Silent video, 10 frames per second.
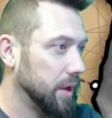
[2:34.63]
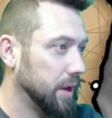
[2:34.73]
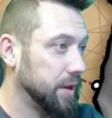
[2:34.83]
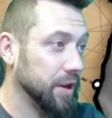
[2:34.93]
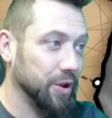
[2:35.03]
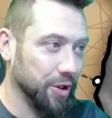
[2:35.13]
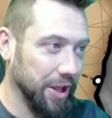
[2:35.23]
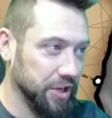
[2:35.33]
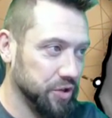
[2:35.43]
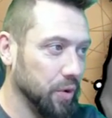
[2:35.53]
It doesn't look like
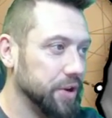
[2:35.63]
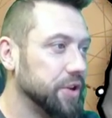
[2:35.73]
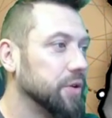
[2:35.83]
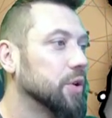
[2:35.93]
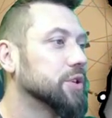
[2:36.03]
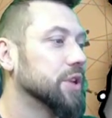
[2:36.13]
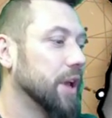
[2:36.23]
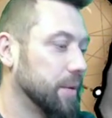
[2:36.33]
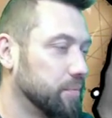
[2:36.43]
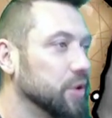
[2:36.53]
it's going to. It looks like
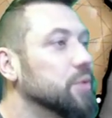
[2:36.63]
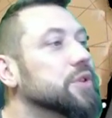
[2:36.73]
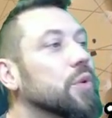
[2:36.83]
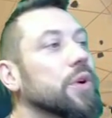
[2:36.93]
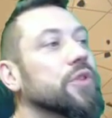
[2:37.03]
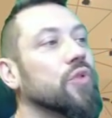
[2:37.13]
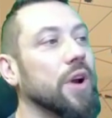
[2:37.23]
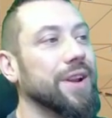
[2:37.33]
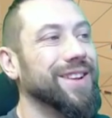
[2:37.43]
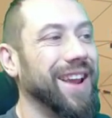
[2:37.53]
blue is going to try
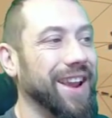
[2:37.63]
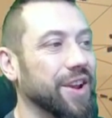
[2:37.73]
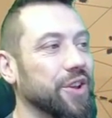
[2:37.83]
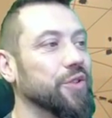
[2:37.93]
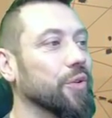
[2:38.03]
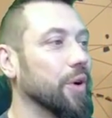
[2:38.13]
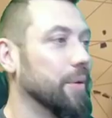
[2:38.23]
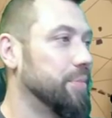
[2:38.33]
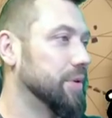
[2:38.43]
and take Europe.